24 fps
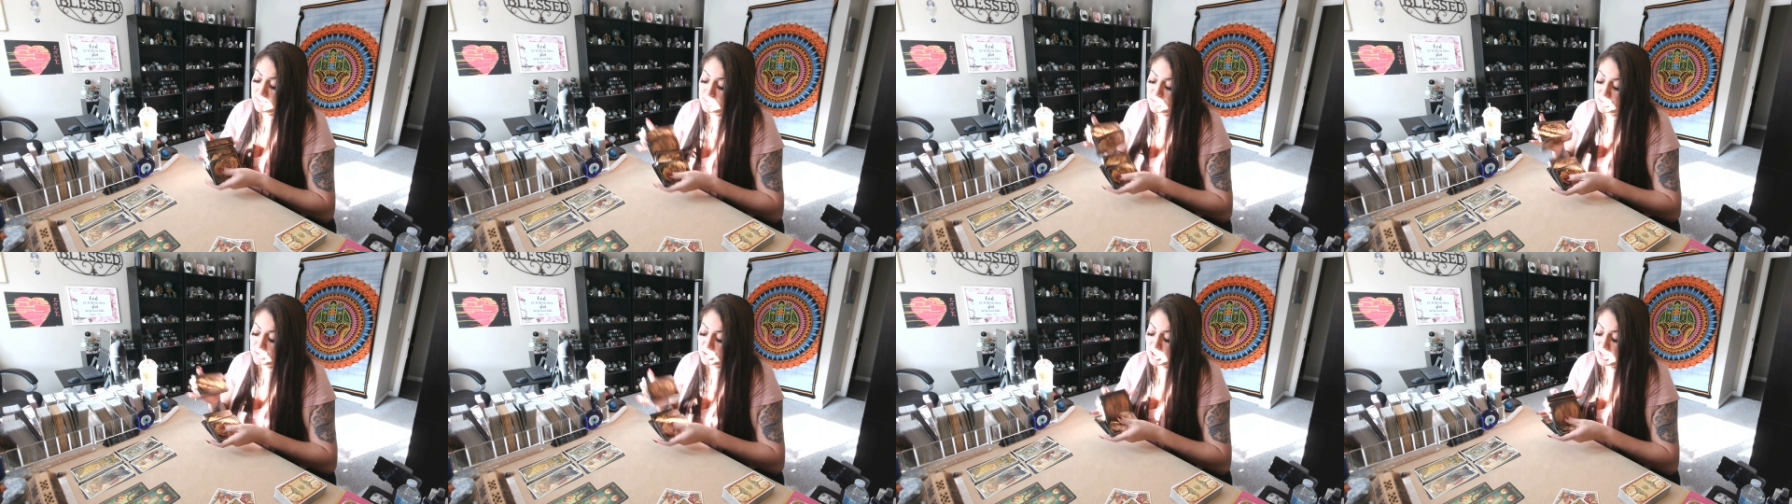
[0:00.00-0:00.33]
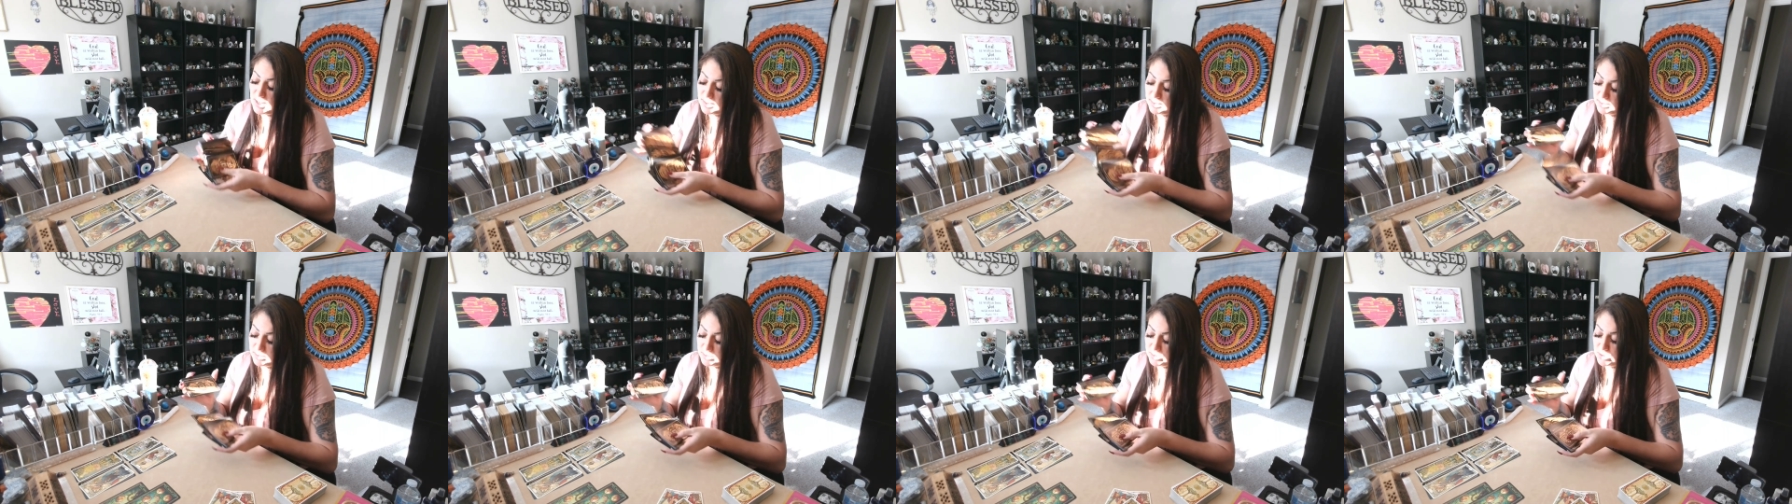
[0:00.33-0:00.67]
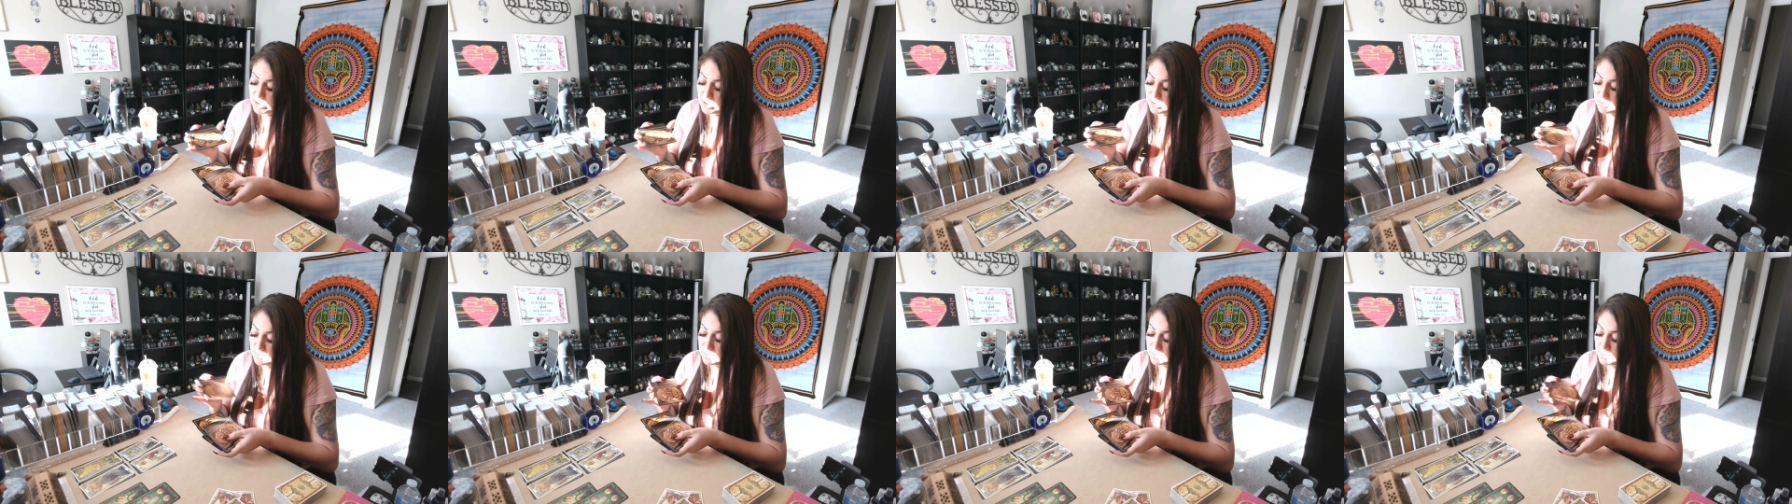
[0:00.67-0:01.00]
the challenge
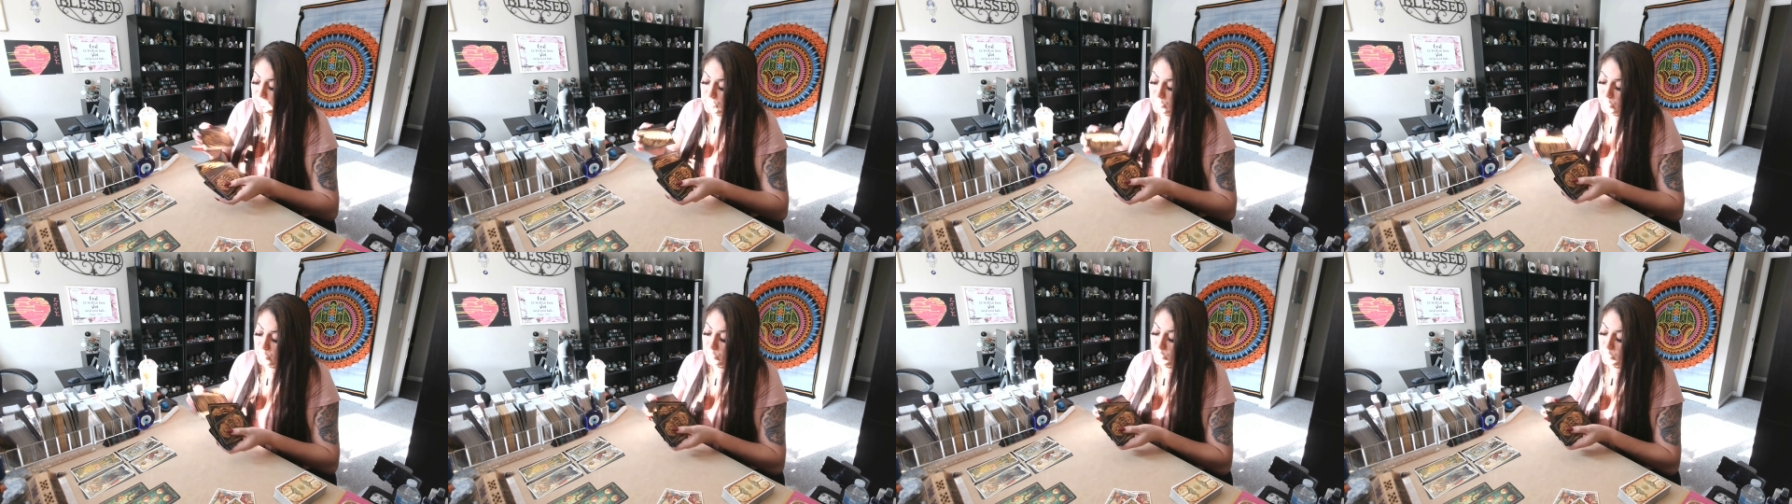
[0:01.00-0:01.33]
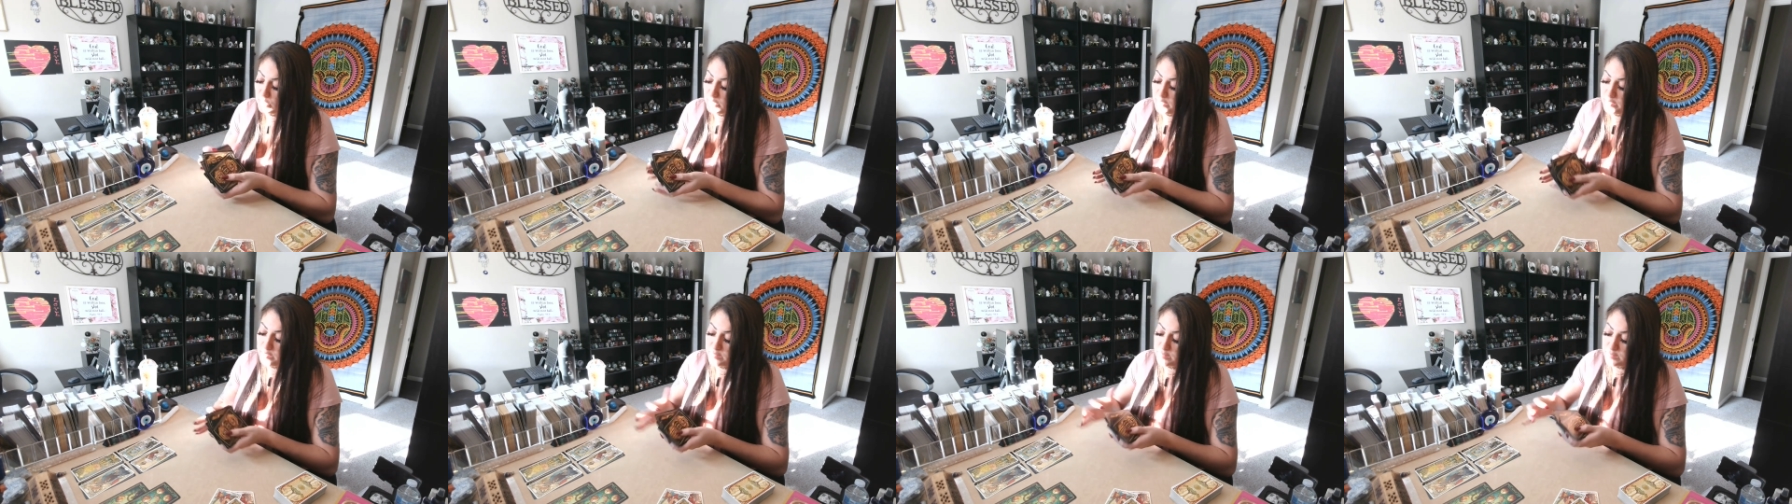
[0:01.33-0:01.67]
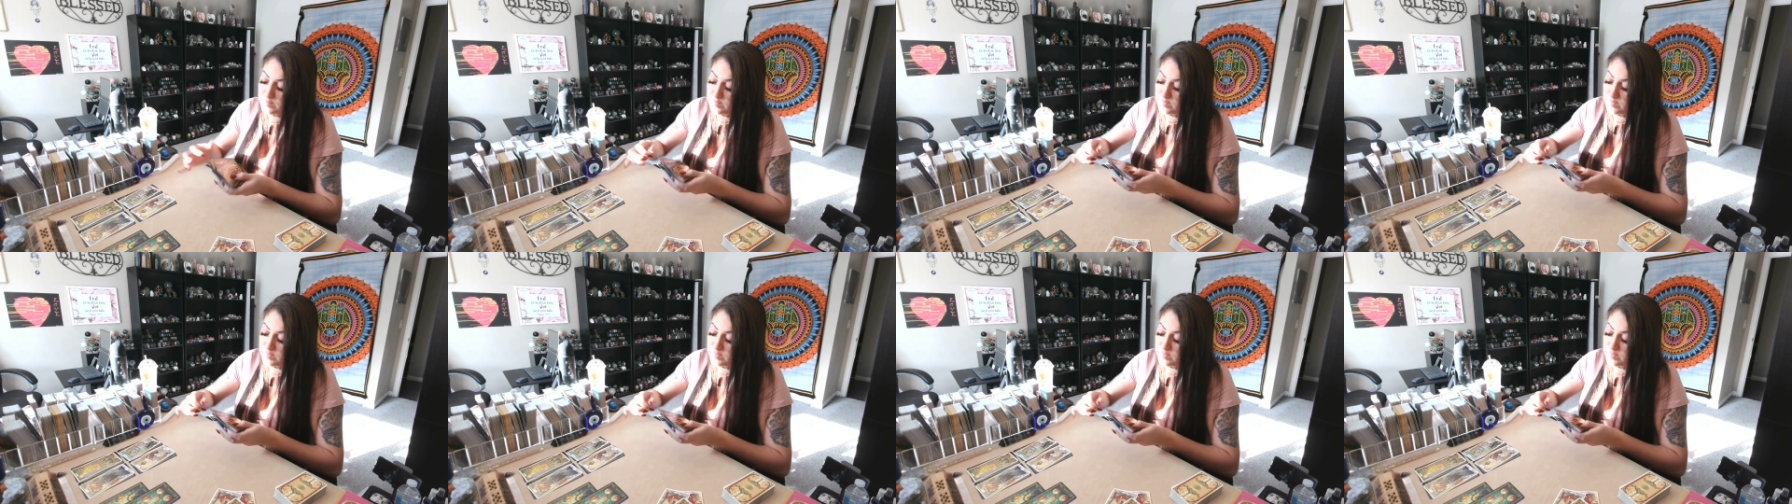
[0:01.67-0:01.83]
here for Taurus.